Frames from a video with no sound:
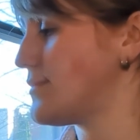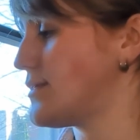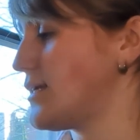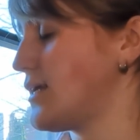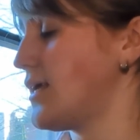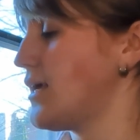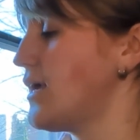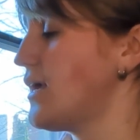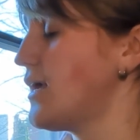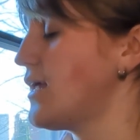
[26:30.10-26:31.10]
Did
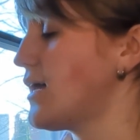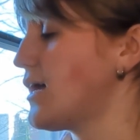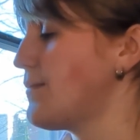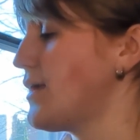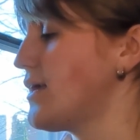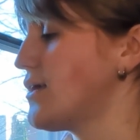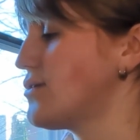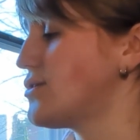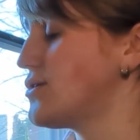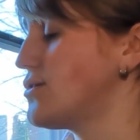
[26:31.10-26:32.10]
he not make
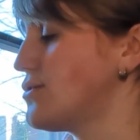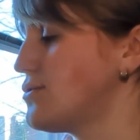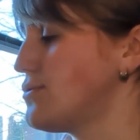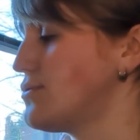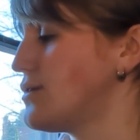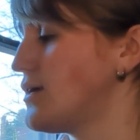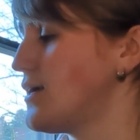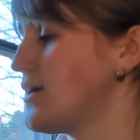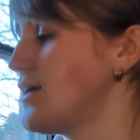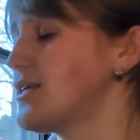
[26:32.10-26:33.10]
you to
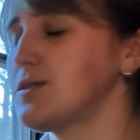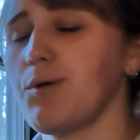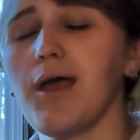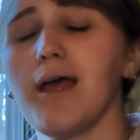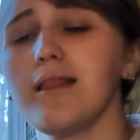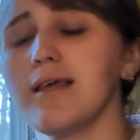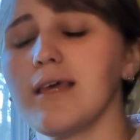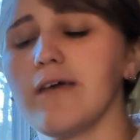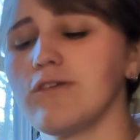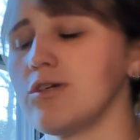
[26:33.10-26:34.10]
expand the
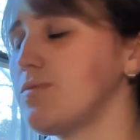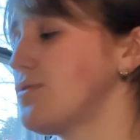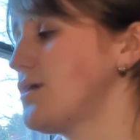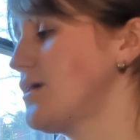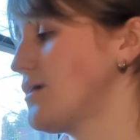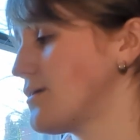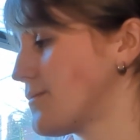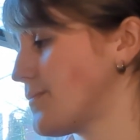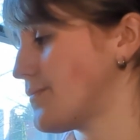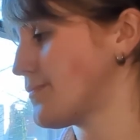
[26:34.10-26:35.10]
gift you bring?
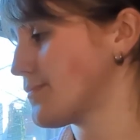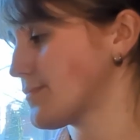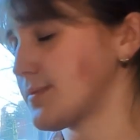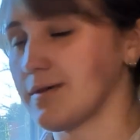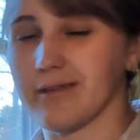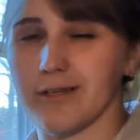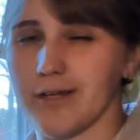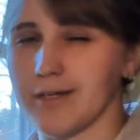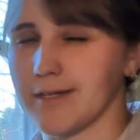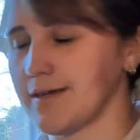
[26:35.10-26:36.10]
I'm gonna
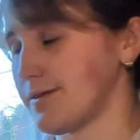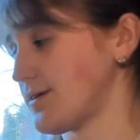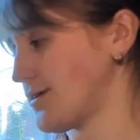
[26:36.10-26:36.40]
change that.